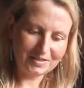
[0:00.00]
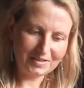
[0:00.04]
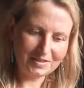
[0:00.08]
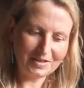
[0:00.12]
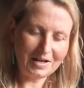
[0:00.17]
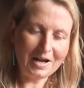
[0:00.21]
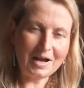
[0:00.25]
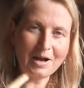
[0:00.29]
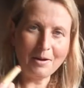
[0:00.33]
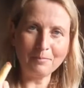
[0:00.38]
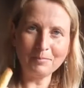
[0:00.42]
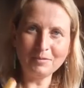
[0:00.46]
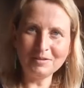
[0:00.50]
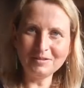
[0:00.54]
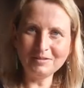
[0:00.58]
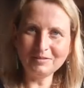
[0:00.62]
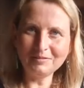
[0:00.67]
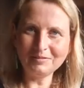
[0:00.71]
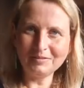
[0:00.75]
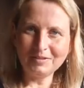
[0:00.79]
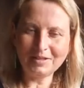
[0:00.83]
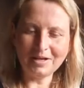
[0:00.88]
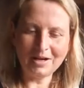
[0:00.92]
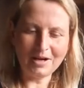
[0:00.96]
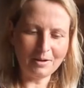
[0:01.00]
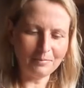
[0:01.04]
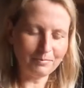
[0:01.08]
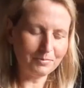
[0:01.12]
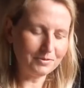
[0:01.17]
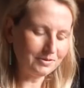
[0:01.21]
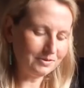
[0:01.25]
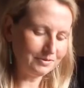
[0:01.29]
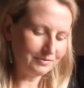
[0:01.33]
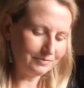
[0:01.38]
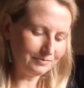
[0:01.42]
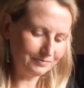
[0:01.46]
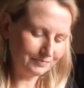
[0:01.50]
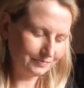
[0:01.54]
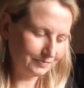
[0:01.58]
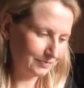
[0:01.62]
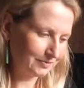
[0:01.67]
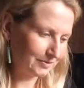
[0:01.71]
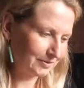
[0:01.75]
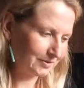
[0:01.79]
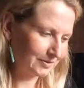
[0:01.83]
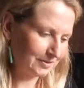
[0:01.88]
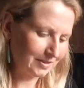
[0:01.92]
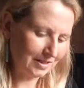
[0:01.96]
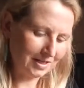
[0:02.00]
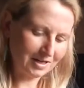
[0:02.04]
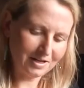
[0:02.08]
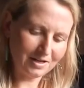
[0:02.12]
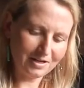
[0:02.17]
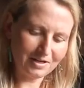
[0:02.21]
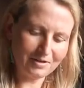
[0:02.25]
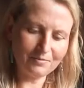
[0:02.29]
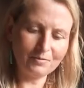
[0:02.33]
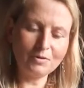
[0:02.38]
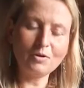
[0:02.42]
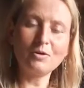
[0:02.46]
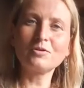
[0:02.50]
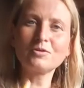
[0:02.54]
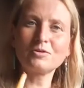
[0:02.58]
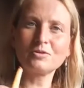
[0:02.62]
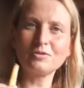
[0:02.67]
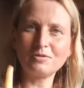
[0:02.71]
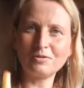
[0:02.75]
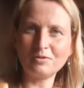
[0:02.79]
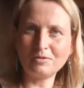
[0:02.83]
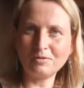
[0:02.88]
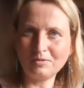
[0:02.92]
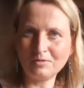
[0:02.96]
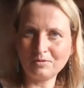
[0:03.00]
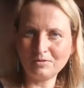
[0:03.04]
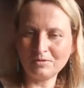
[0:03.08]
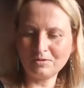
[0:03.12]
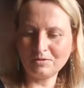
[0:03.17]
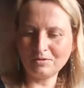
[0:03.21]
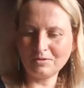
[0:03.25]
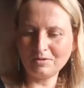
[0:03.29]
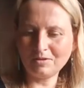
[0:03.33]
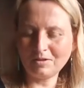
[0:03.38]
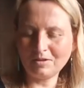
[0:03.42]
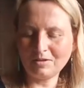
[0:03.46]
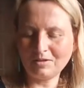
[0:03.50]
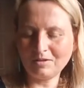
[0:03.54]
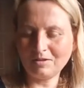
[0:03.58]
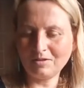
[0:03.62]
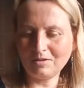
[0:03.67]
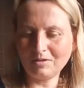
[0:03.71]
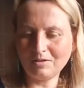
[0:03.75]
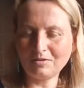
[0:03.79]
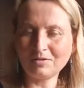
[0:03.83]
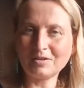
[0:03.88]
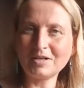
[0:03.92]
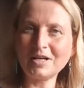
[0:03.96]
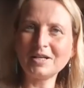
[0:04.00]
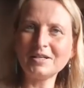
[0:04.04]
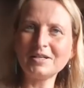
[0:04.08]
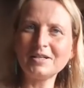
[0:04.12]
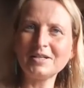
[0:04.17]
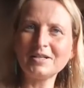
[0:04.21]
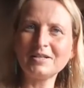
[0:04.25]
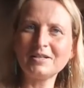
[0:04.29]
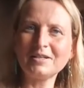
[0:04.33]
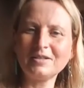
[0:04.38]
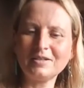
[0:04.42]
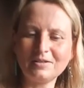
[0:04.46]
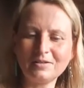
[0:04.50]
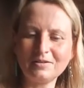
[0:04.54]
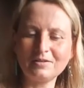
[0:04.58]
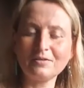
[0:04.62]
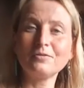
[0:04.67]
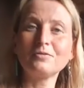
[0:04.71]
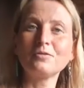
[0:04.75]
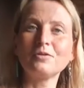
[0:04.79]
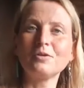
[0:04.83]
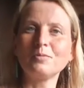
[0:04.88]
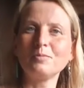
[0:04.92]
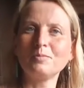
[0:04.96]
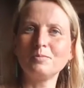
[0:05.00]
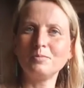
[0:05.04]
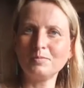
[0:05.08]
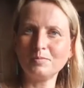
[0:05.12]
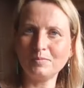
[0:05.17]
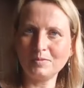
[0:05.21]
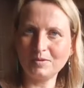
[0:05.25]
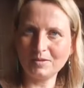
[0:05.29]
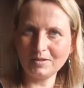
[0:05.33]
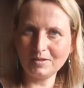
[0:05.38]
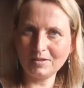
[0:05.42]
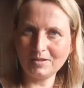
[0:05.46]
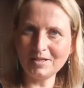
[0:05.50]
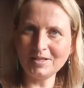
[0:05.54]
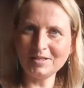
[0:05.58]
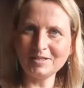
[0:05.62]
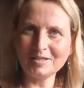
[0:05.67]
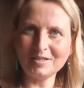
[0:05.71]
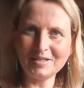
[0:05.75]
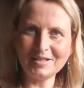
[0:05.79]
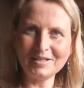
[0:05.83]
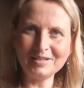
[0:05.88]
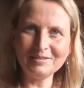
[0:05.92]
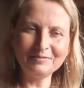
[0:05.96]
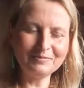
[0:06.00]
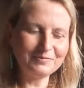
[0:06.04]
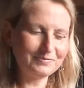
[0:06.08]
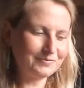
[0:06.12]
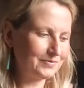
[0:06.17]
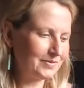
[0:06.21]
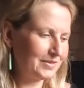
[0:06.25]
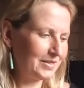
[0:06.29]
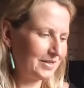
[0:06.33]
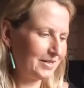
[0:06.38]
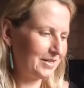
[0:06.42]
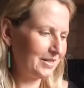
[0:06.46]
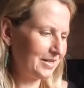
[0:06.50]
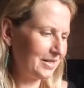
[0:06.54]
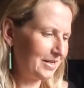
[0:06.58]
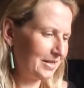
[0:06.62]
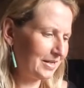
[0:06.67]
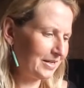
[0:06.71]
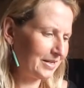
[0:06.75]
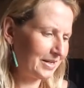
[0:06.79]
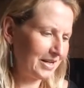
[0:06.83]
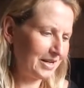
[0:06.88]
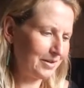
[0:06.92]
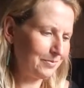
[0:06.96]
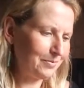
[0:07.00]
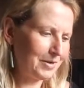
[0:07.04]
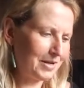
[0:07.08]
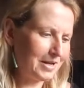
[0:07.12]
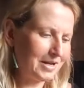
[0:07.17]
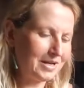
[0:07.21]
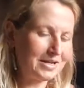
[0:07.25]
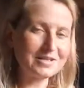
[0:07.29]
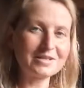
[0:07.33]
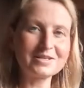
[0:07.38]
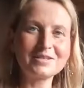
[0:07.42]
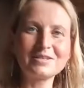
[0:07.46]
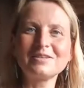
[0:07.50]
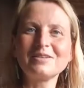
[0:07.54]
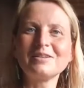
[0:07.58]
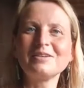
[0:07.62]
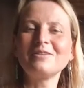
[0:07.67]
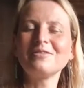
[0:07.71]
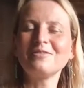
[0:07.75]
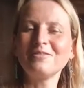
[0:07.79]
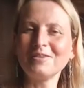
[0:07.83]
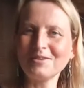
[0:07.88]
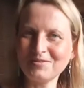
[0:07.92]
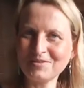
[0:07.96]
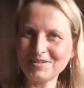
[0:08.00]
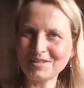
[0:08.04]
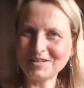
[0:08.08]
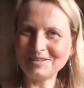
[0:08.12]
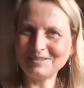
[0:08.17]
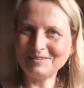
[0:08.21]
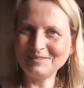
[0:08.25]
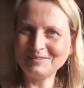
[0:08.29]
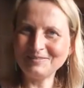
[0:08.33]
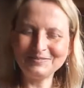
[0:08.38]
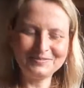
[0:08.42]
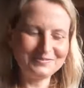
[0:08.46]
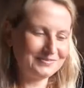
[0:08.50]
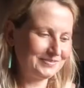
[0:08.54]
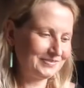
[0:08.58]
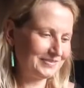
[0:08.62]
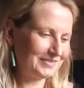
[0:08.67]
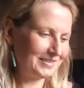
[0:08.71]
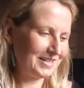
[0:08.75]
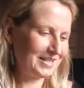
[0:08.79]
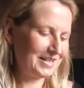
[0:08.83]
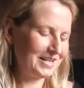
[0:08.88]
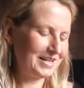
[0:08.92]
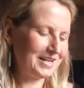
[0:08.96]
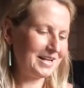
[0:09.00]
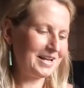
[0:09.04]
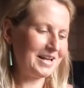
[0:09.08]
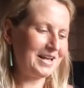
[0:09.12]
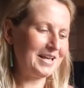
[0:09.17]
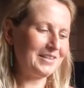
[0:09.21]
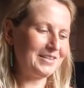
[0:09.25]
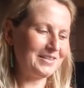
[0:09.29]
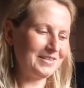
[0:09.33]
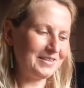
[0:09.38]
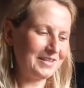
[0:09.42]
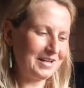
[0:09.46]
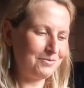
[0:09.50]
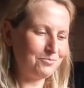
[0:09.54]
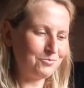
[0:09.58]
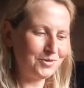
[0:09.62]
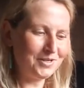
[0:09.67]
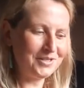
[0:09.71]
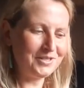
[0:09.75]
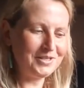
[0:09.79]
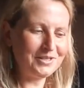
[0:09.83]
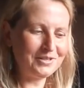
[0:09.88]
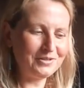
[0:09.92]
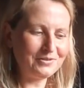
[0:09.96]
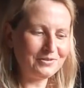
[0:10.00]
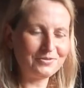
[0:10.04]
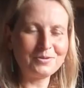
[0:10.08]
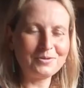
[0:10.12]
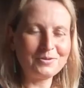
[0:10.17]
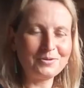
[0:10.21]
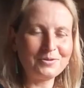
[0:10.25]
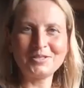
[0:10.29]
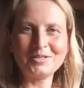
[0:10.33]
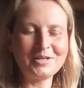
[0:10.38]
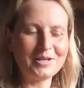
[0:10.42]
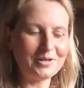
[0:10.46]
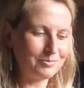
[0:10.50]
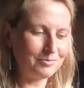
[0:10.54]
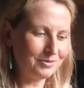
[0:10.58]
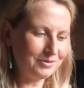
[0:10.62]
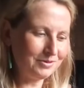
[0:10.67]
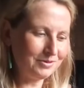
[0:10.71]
the apple, also organic from Italy, came as 15. And I'm reading from the table